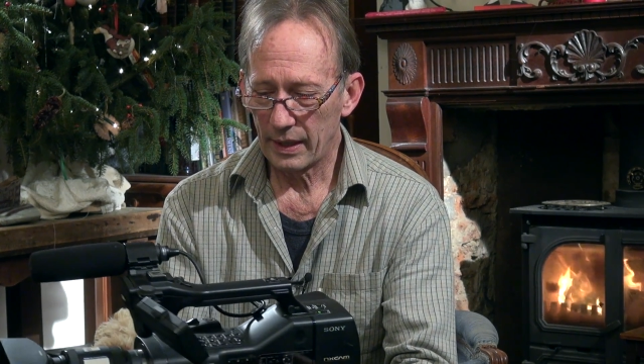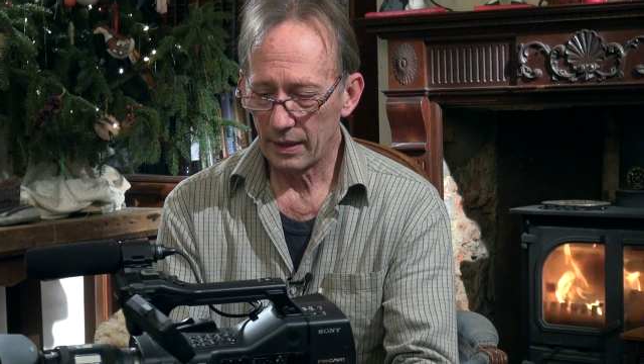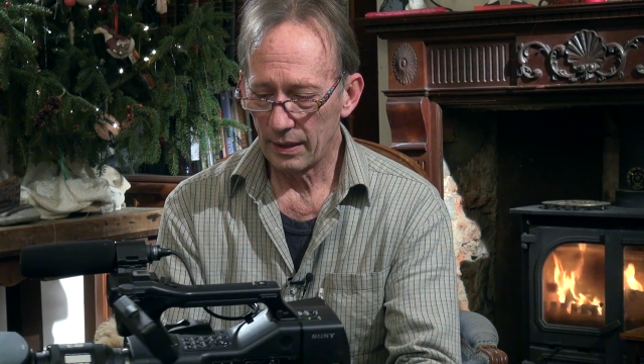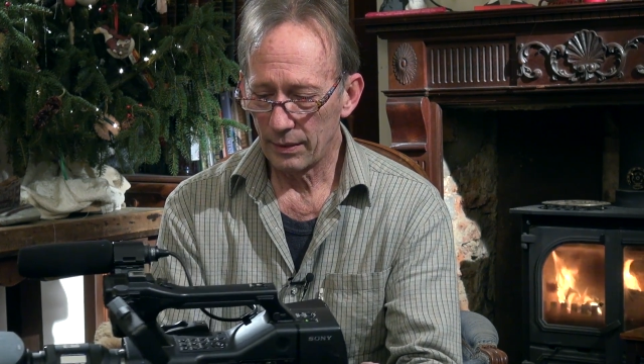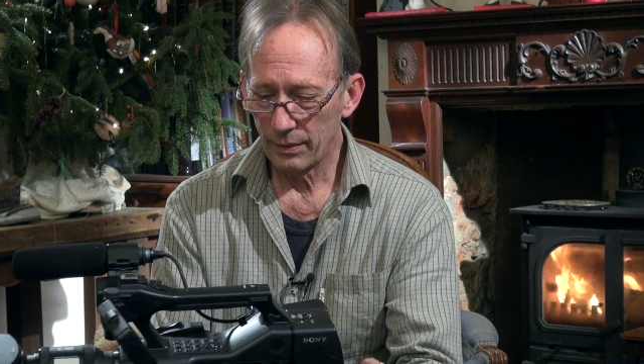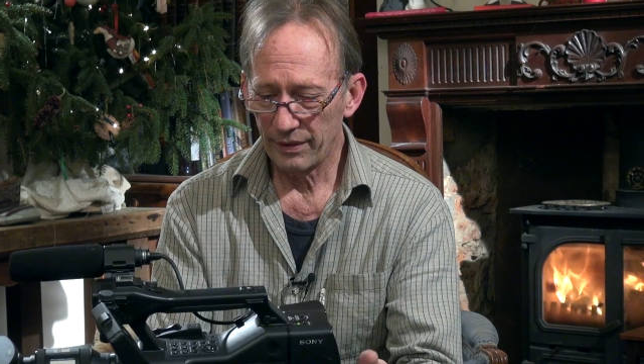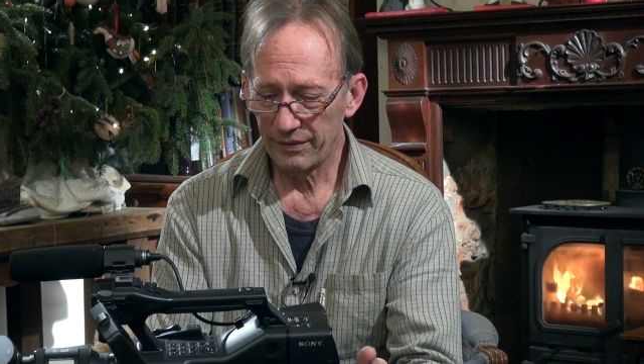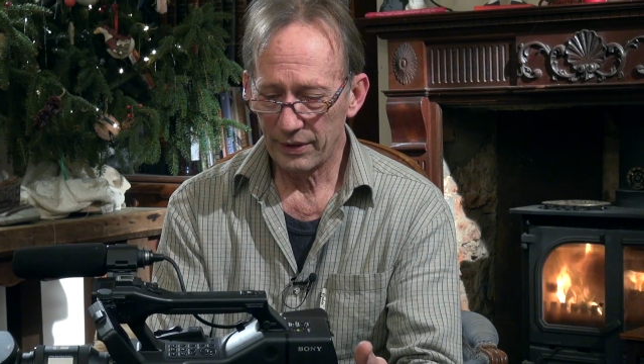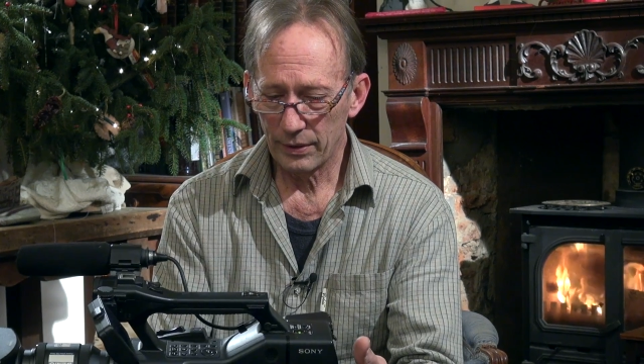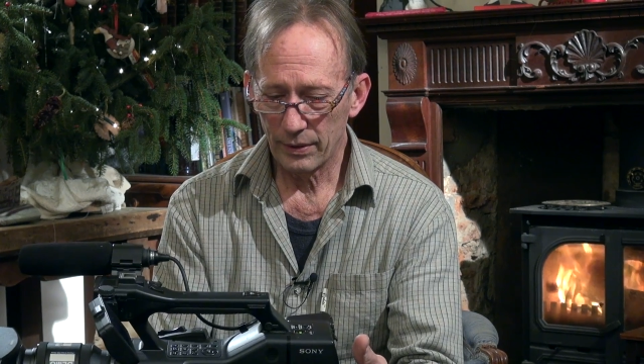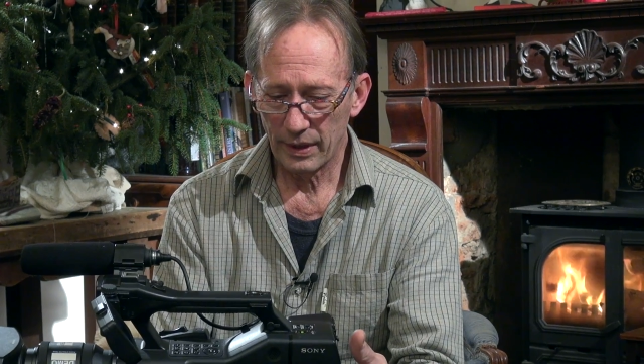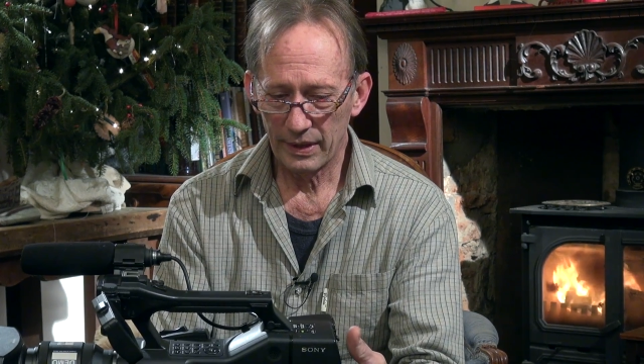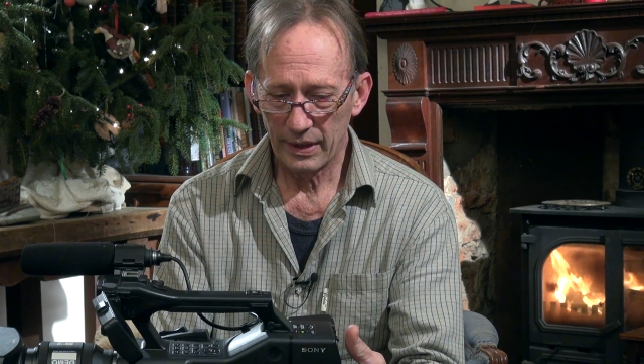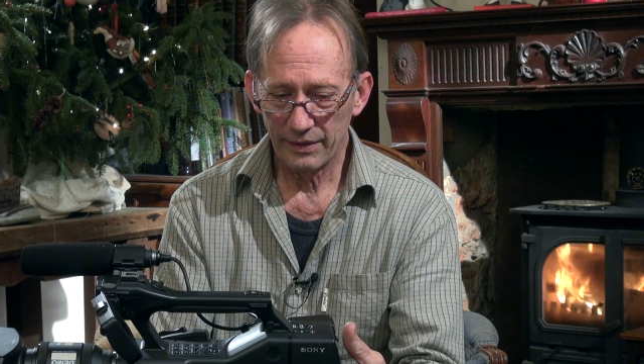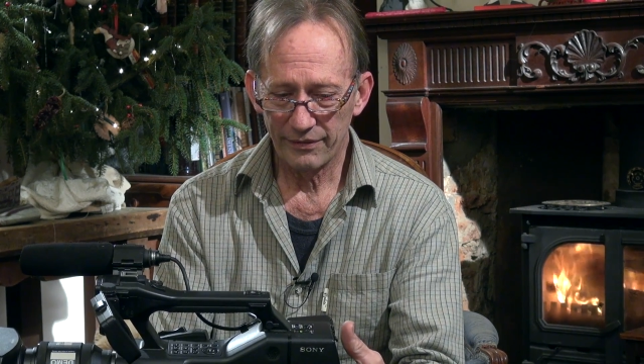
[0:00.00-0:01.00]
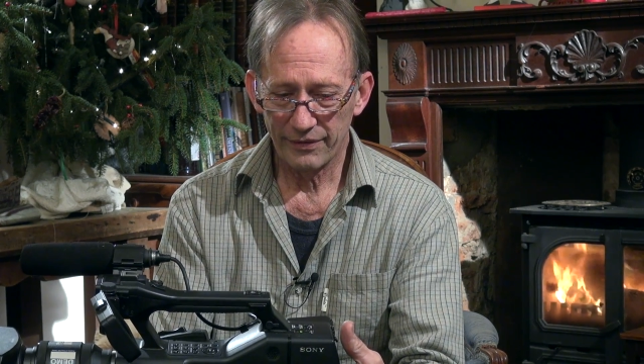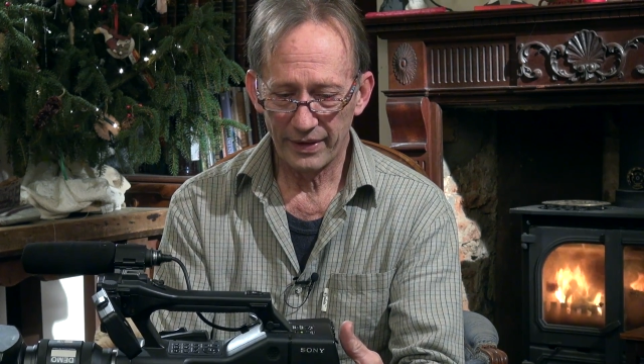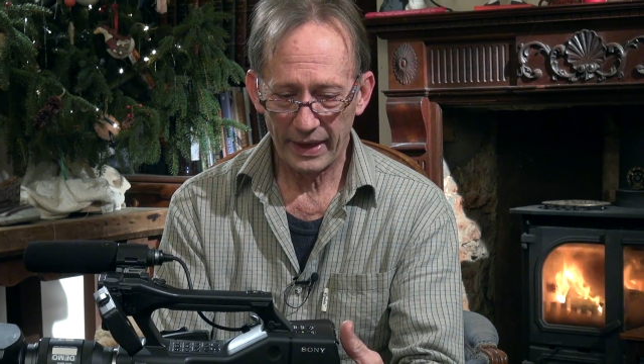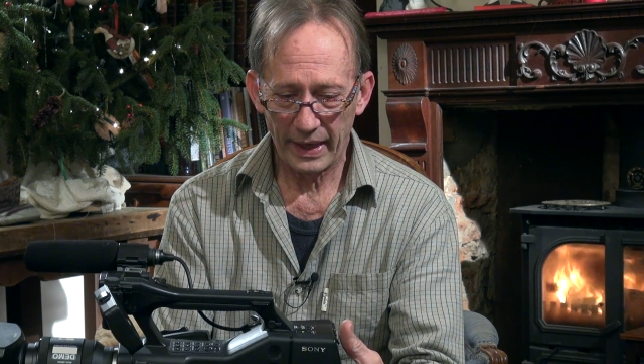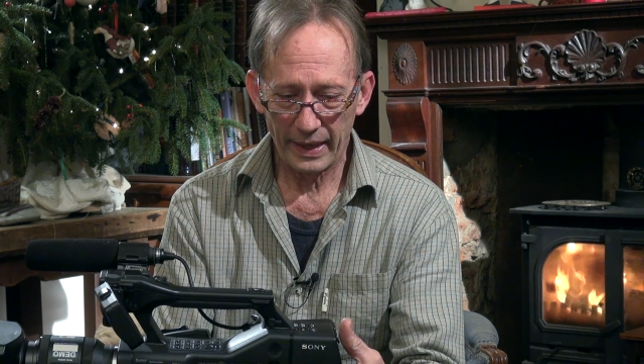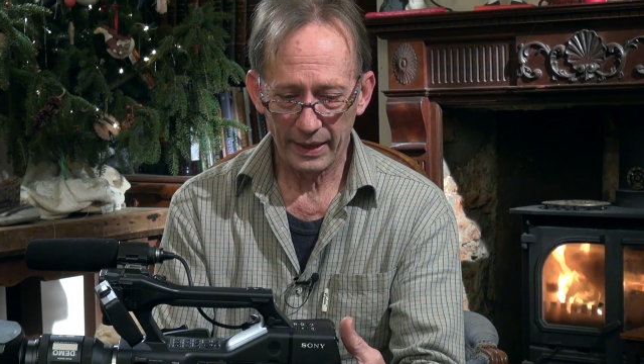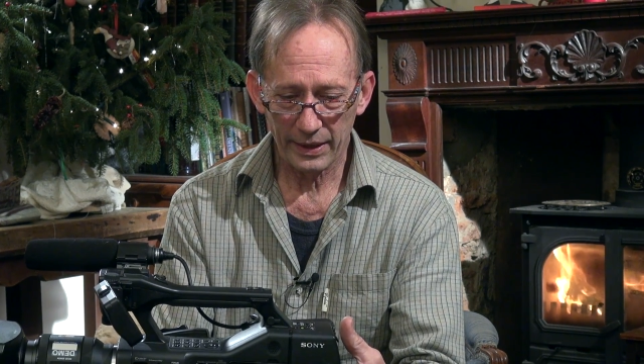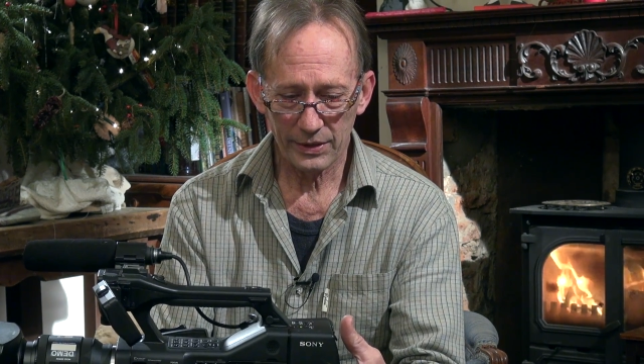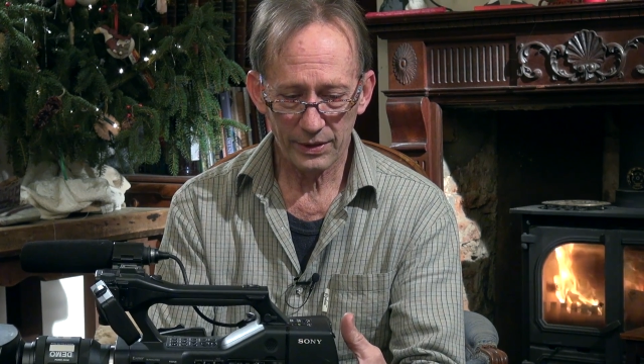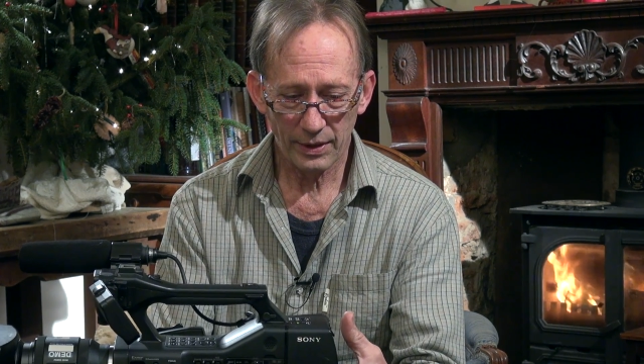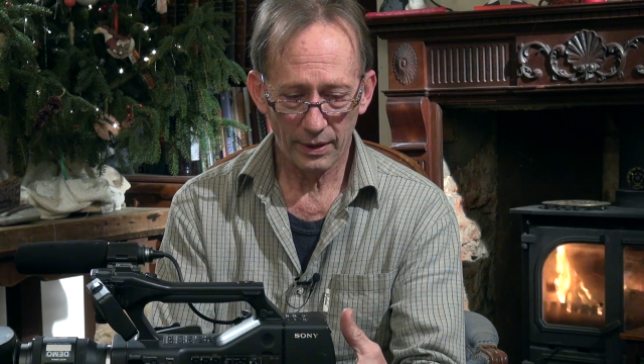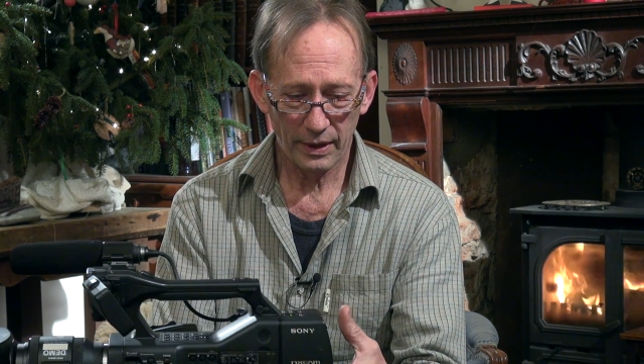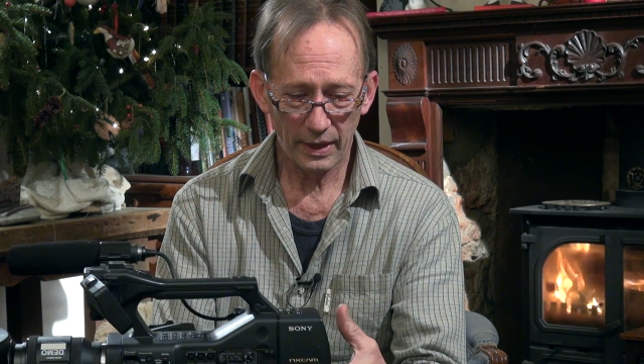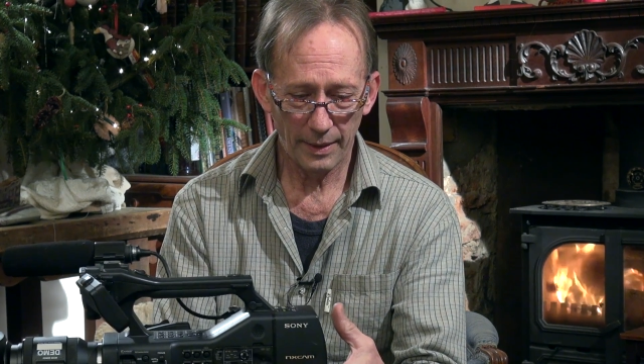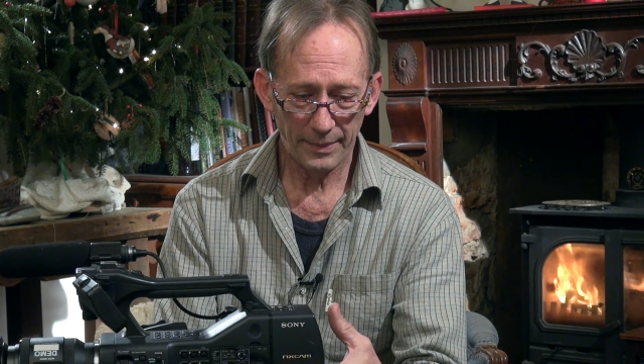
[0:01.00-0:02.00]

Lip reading: in the review I did for the NX30,